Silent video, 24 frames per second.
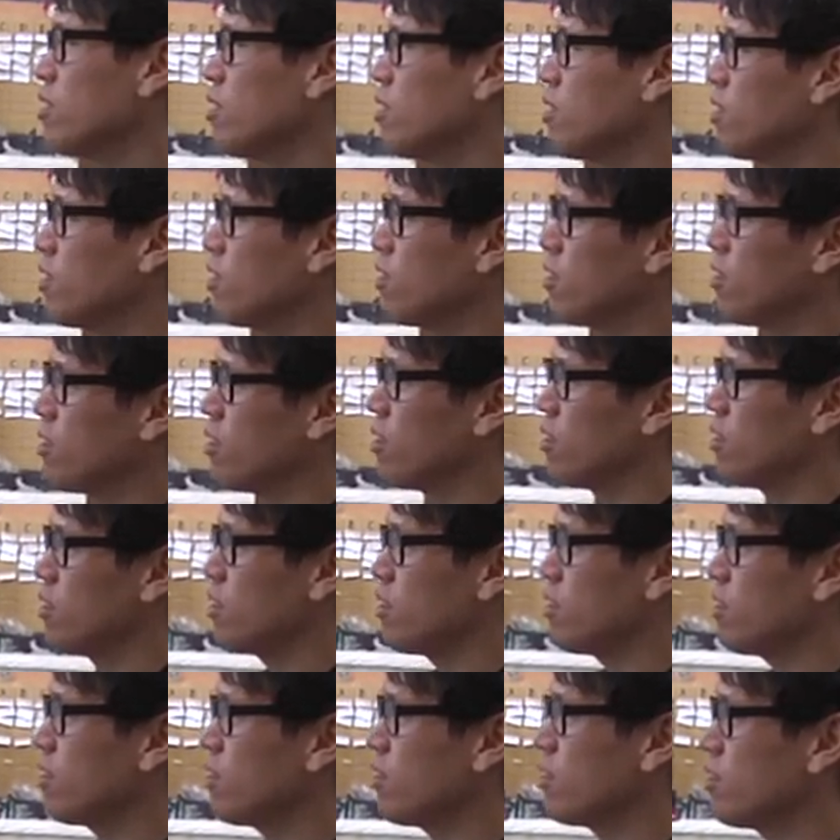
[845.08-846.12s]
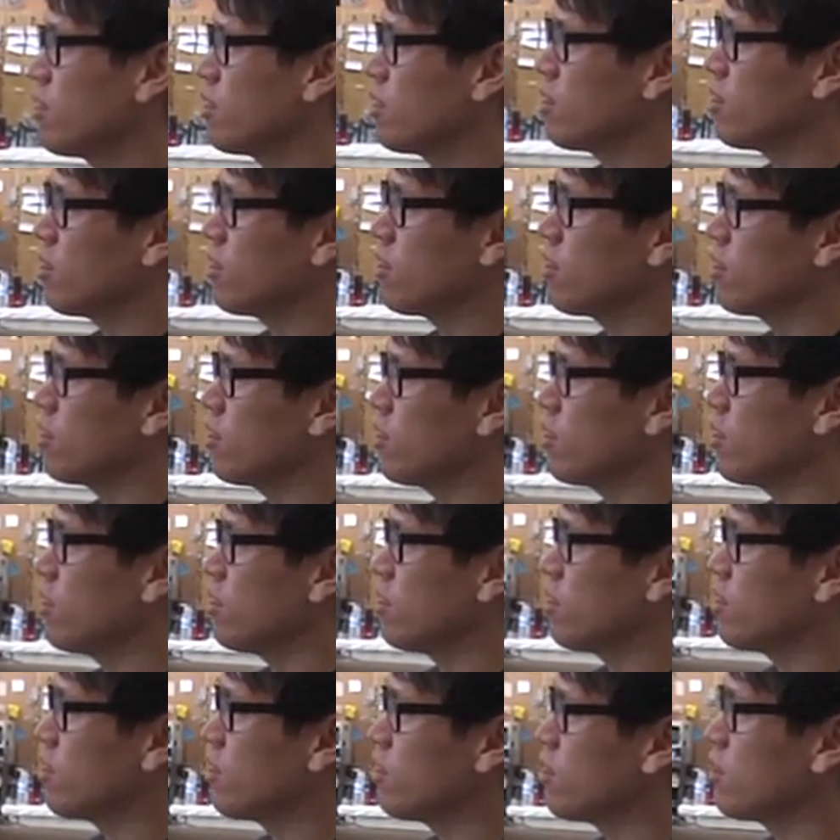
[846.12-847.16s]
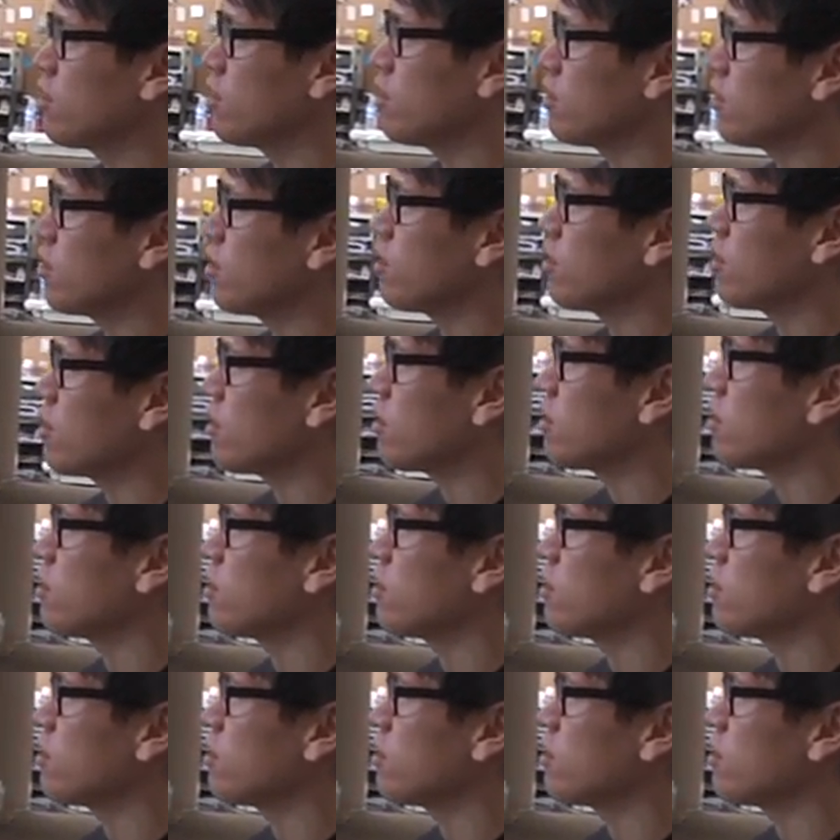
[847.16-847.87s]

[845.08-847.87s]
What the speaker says: (silent)